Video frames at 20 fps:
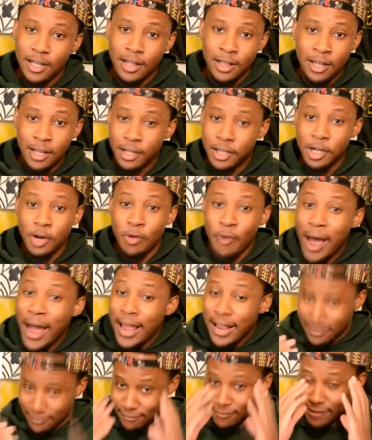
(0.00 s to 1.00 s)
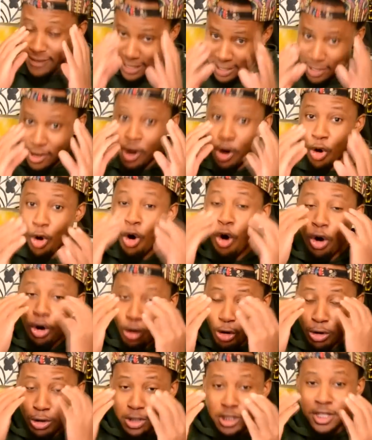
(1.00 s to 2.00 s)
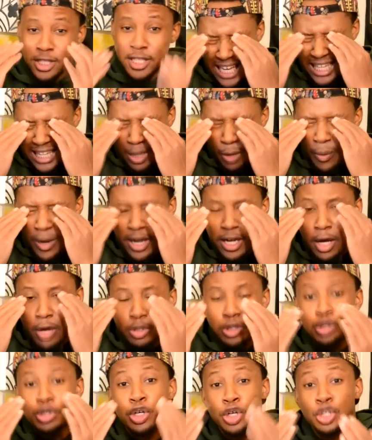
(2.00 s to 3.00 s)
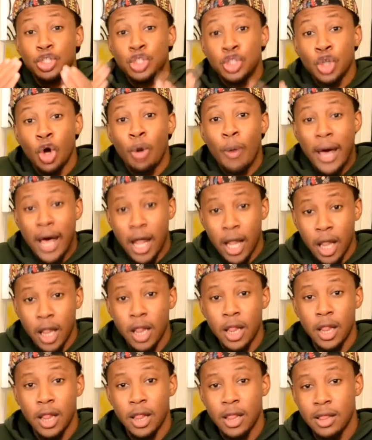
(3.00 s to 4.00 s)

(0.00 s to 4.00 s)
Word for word: look you right in your ojos and the windows to your soul